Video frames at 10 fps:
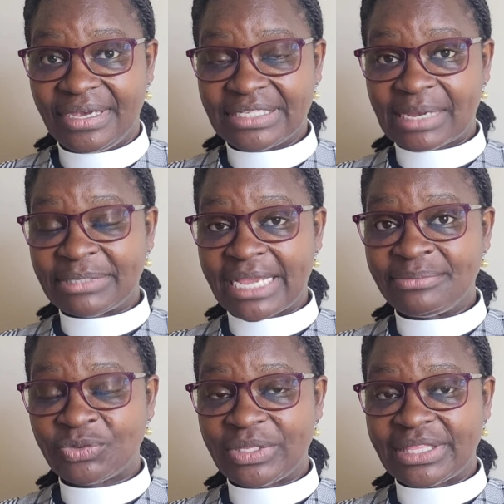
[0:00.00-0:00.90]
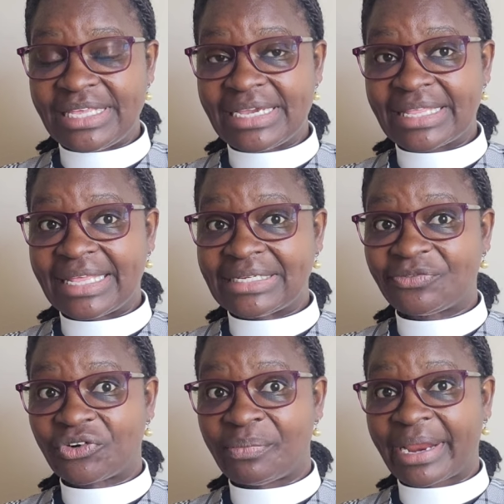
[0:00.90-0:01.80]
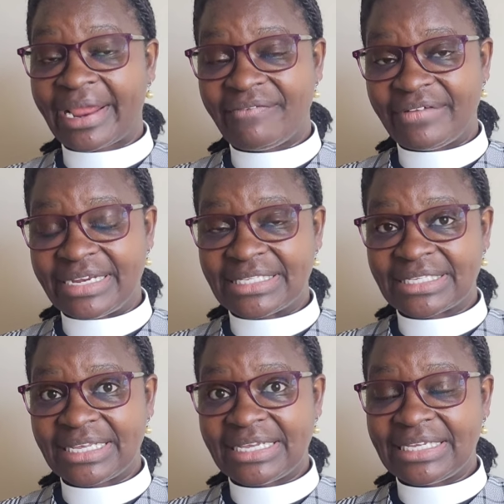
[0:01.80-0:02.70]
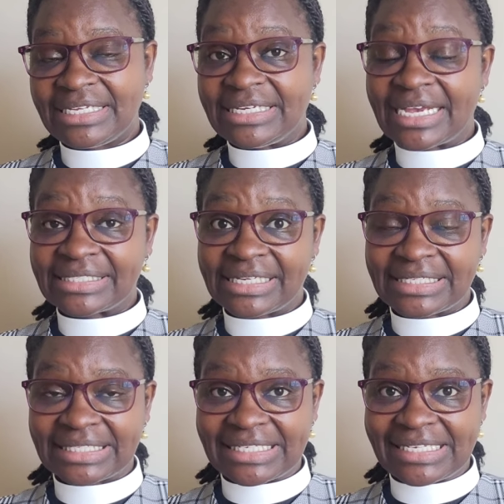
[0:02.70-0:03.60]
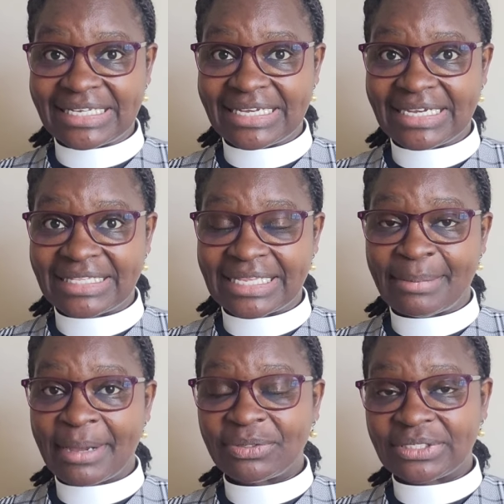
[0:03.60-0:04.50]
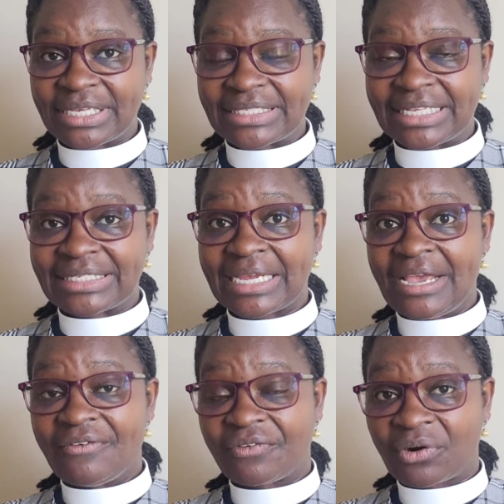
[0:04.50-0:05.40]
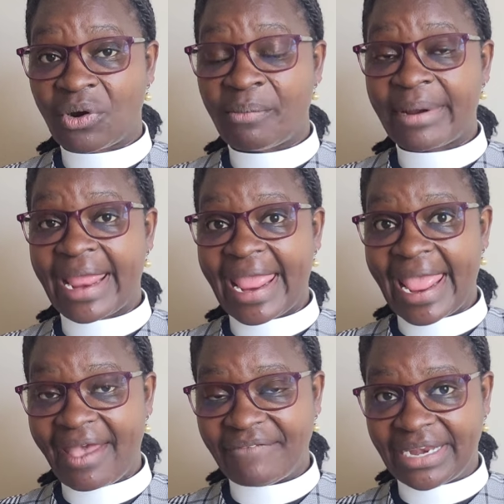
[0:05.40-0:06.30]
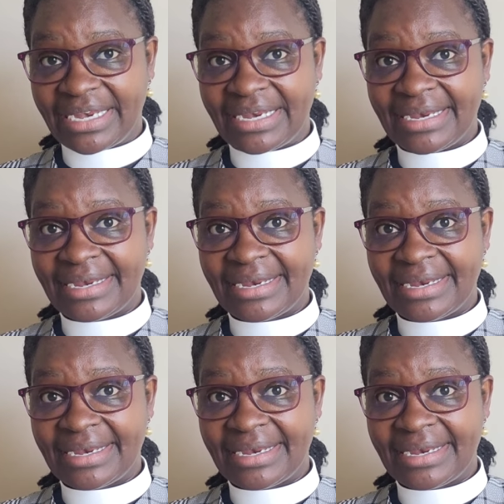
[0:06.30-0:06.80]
Sometimes we think that from heavens, He doesn't see. The Bible says that from heaven,